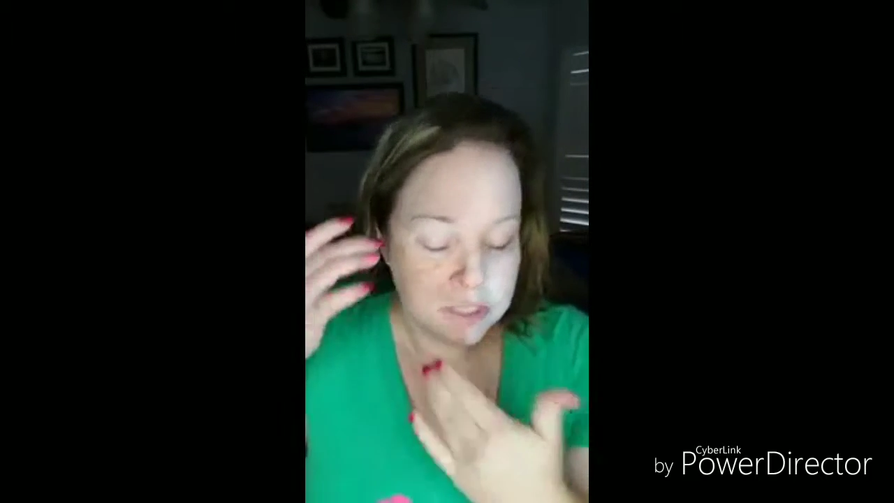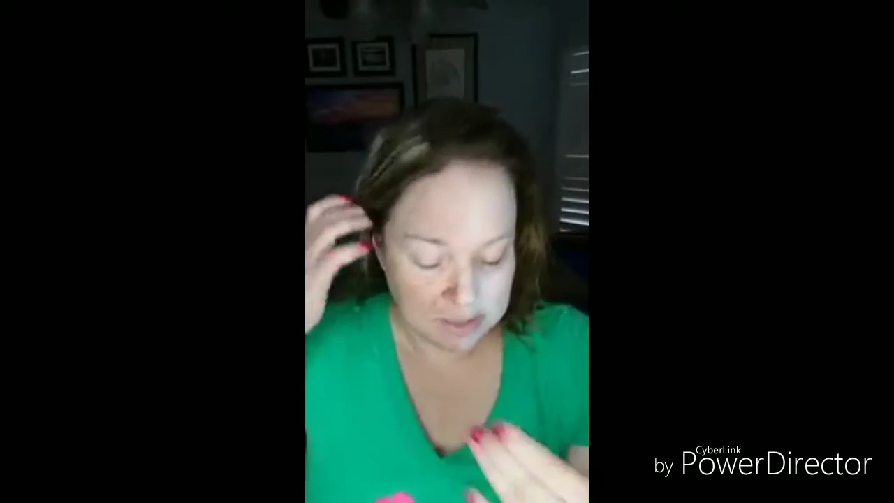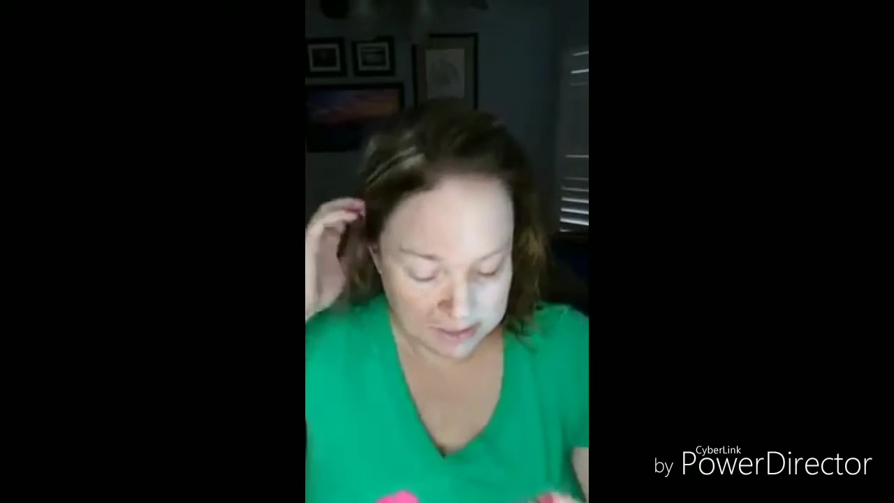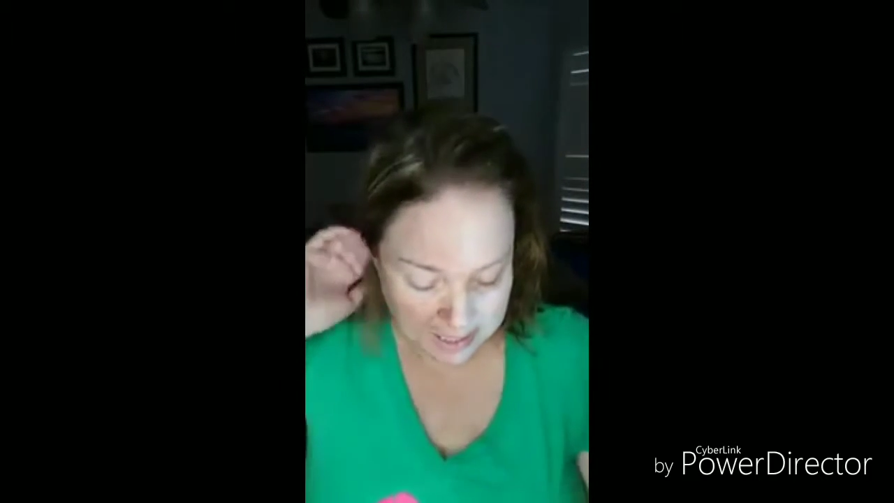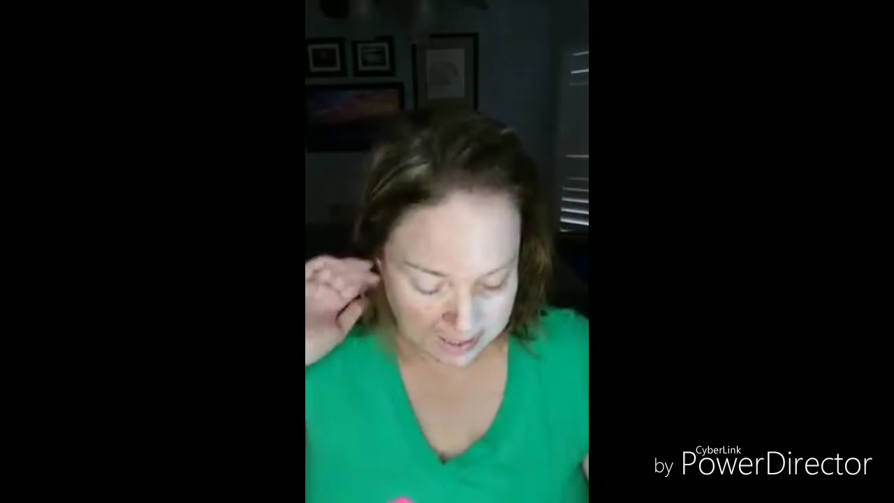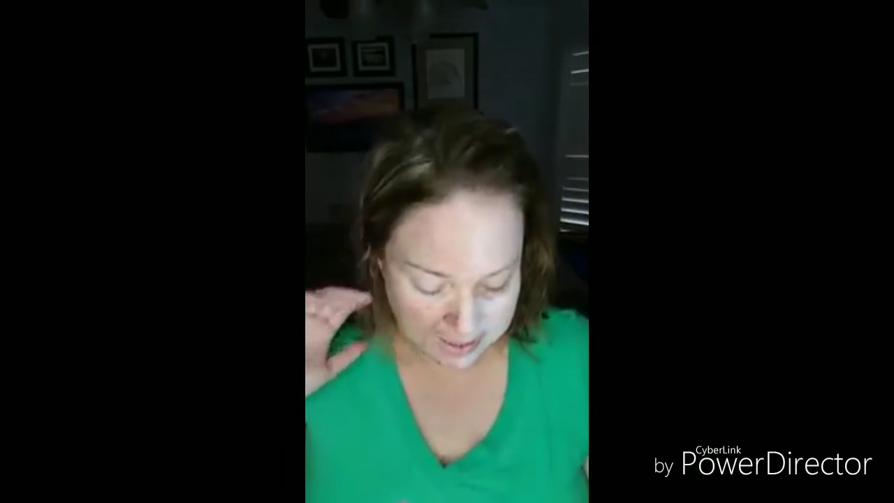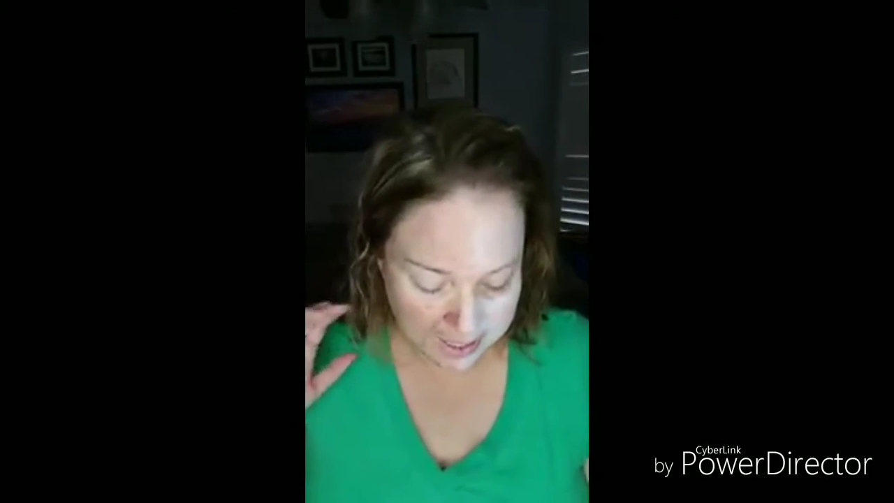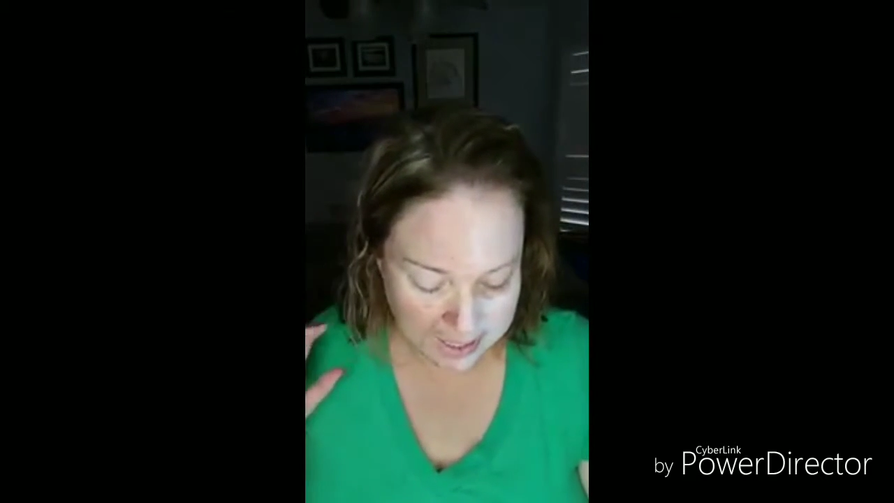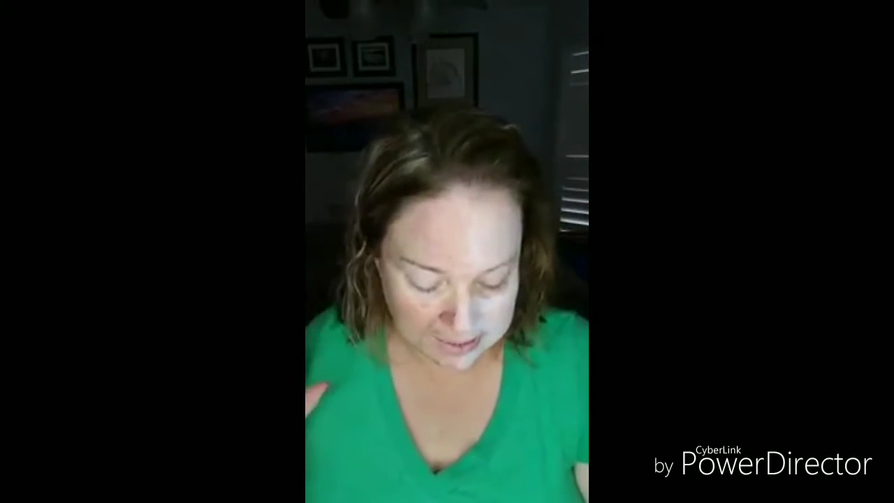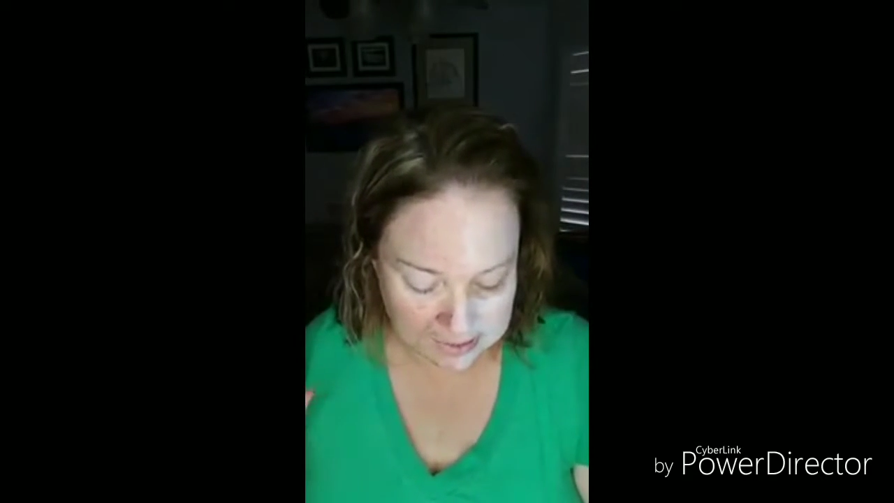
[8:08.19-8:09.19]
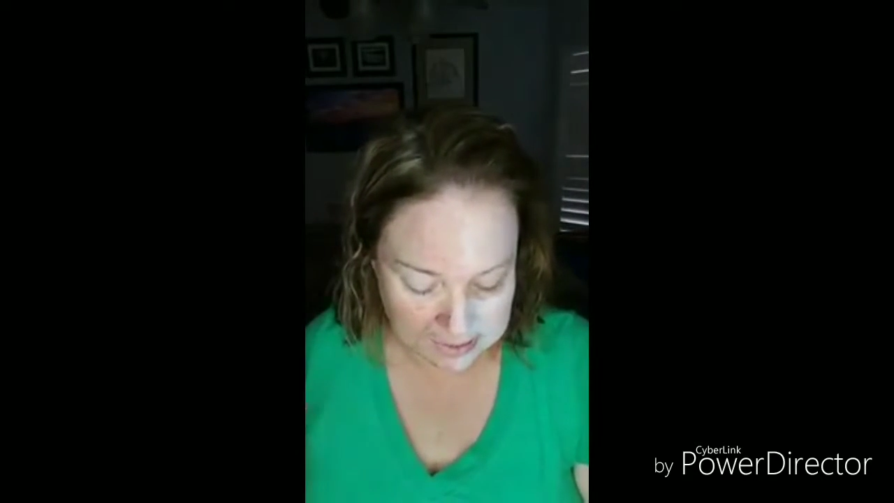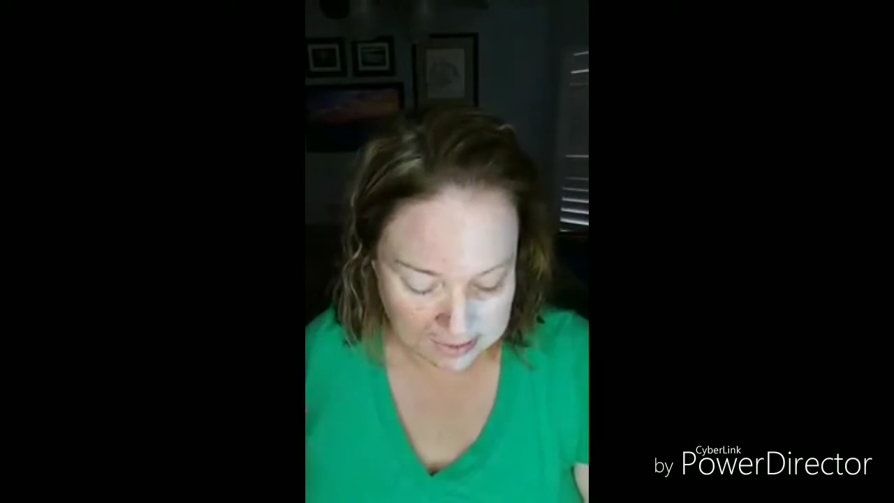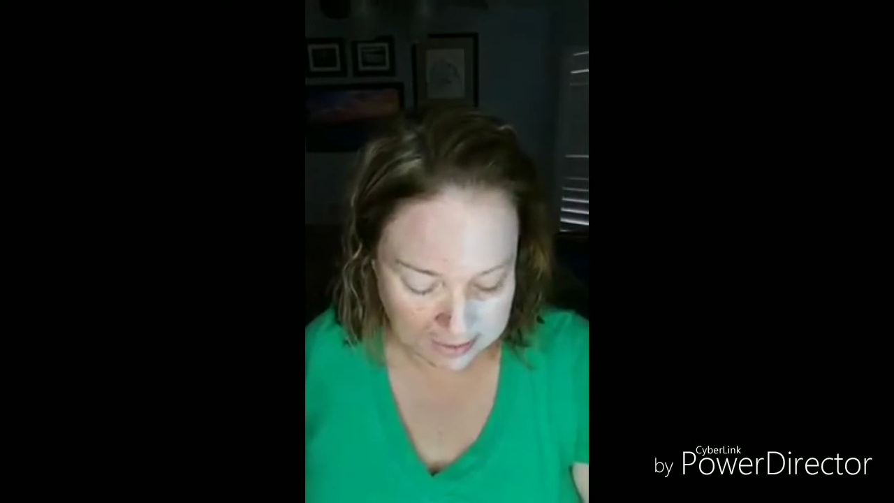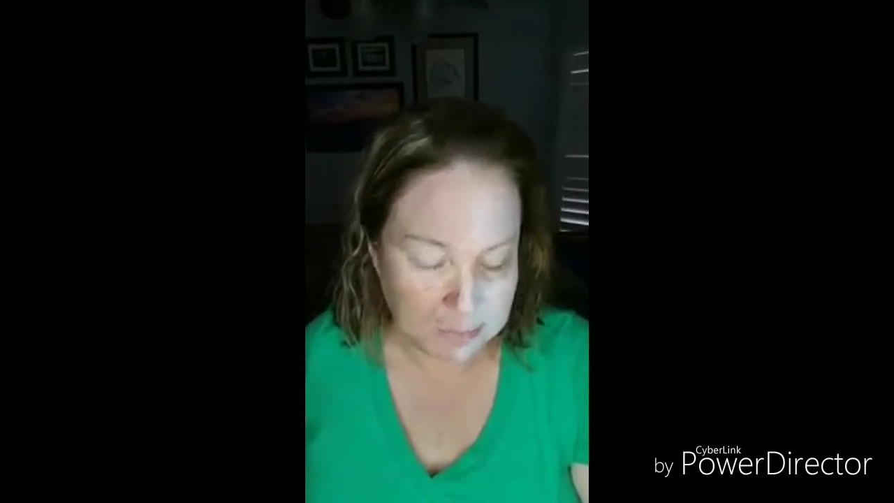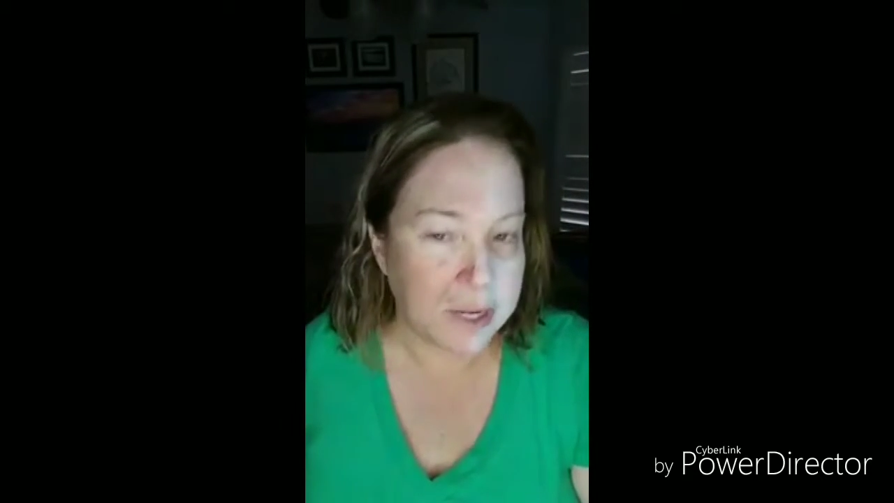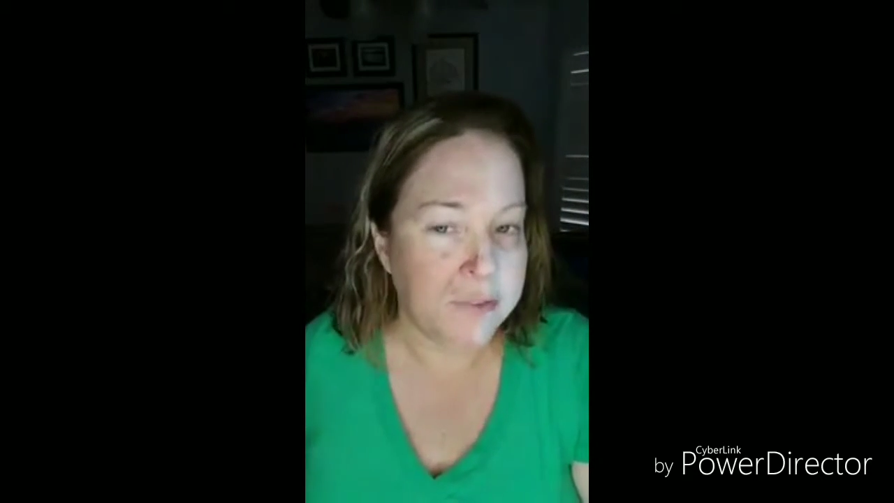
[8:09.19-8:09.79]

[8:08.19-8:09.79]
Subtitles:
the side that I sleep,